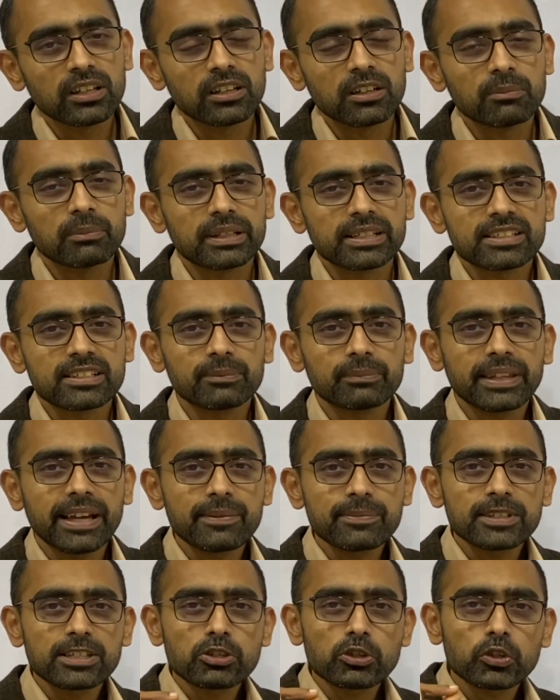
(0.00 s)
But
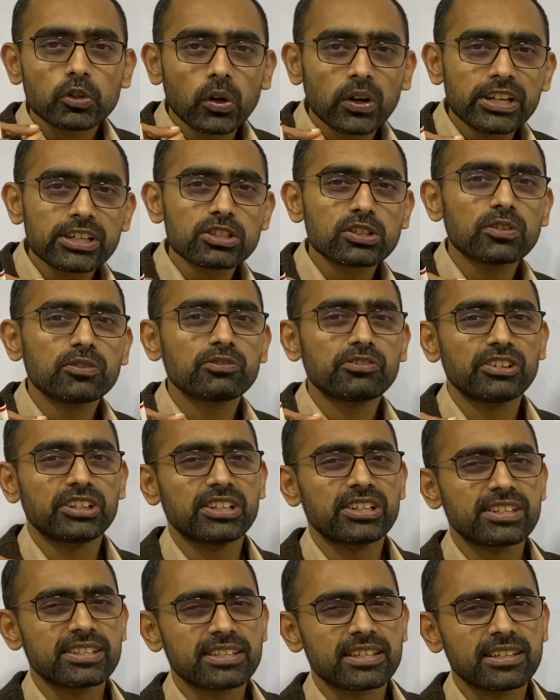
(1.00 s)
sometimes the choice of
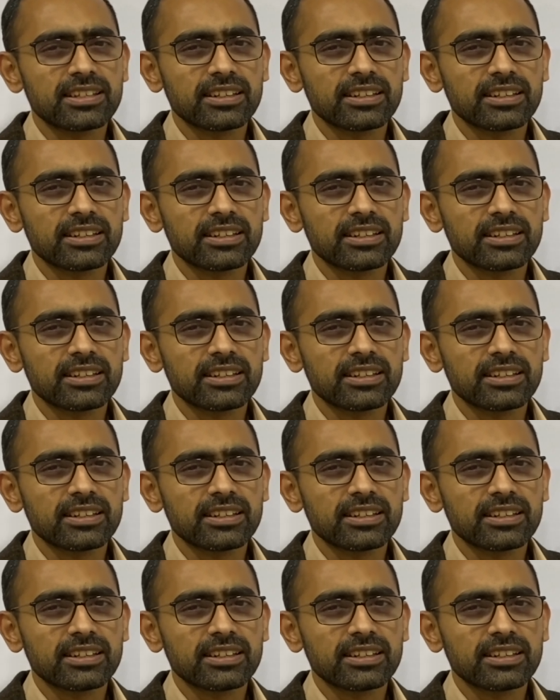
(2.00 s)
words